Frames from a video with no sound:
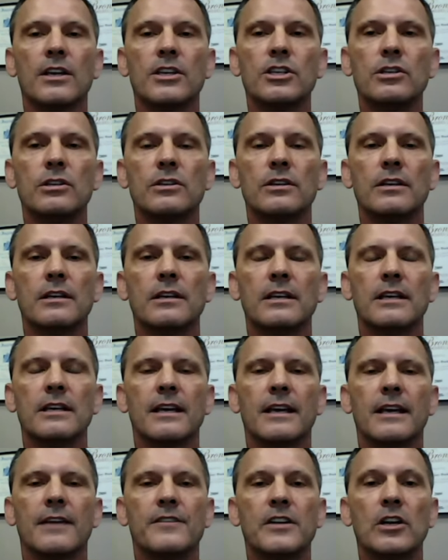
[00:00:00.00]

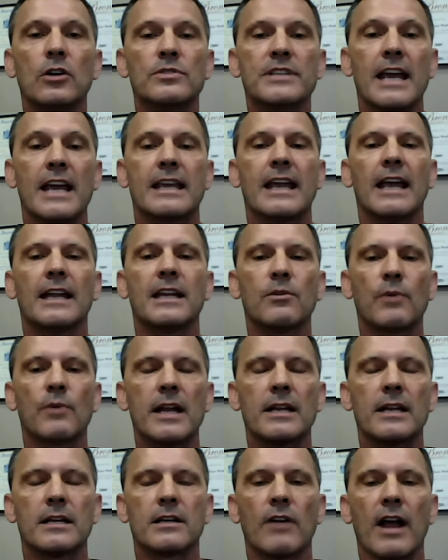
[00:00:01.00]
If you don't take any
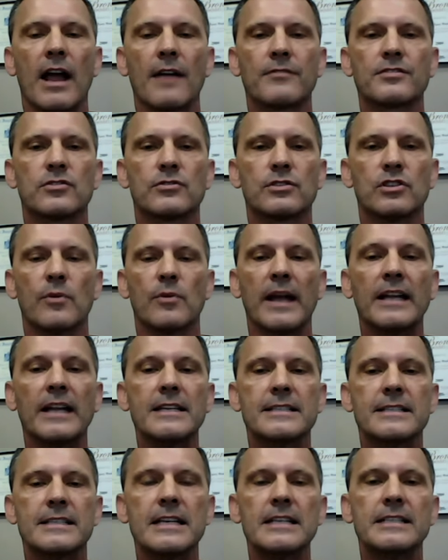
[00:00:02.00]
radiographs or do any
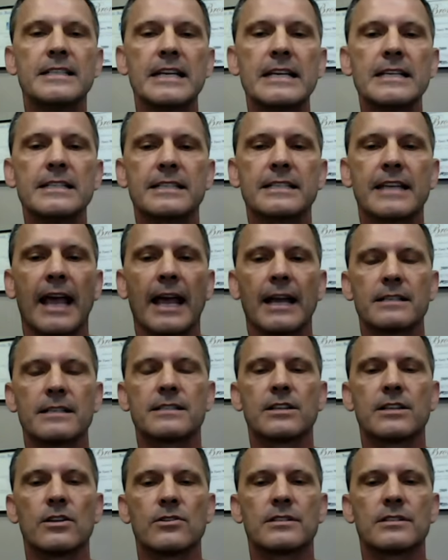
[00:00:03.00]
CT scans,
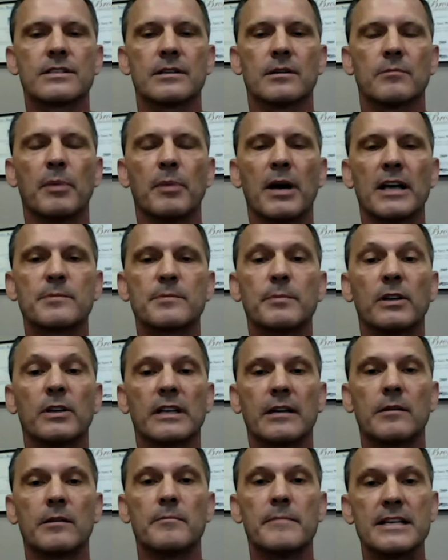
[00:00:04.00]
there's a
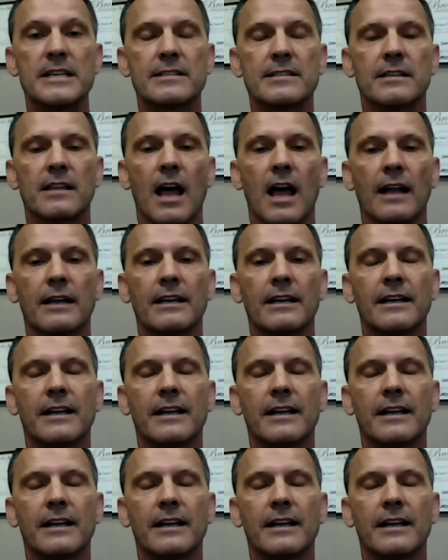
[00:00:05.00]
possibility to miss a lot.